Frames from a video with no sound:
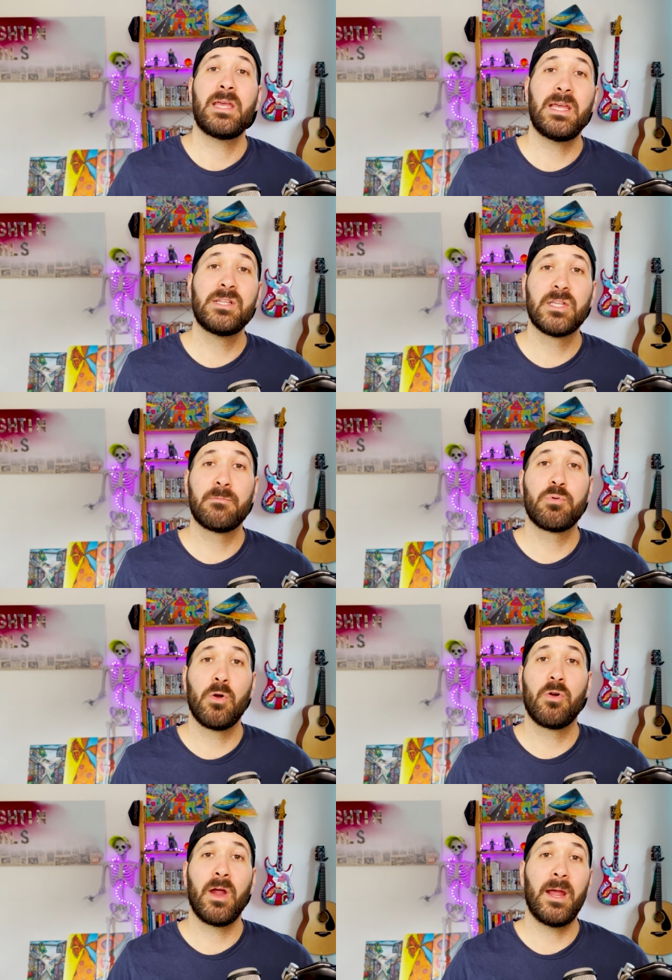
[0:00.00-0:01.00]
into the
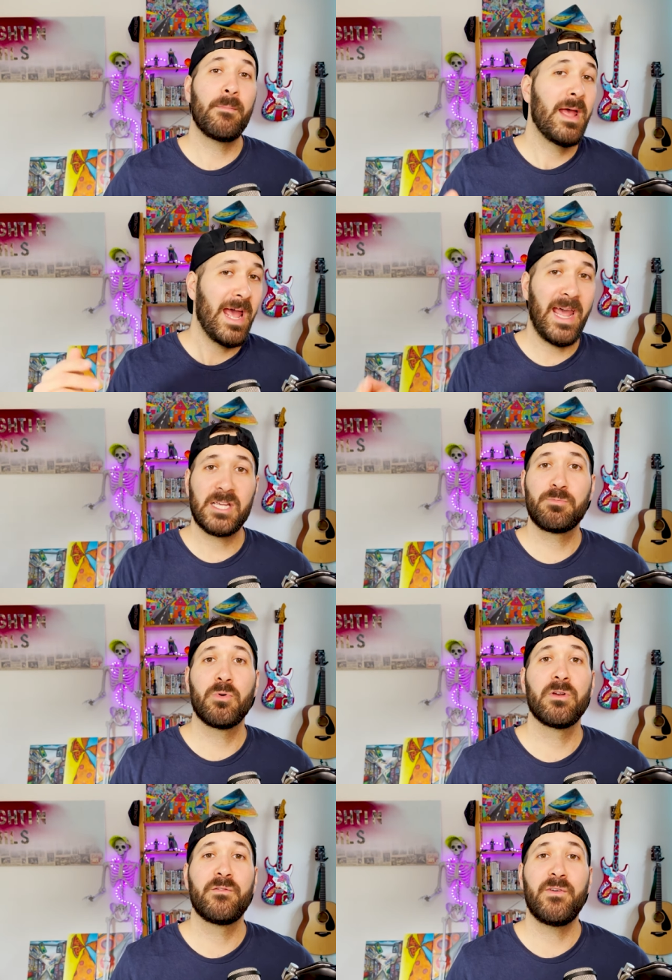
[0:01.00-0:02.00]
program,
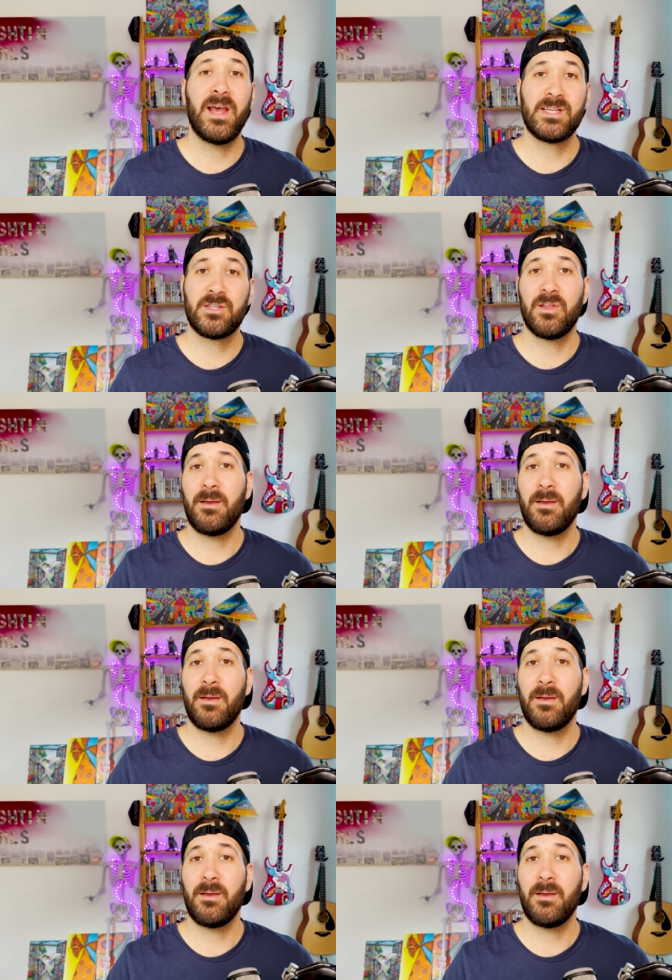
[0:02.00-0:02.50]
exported faster.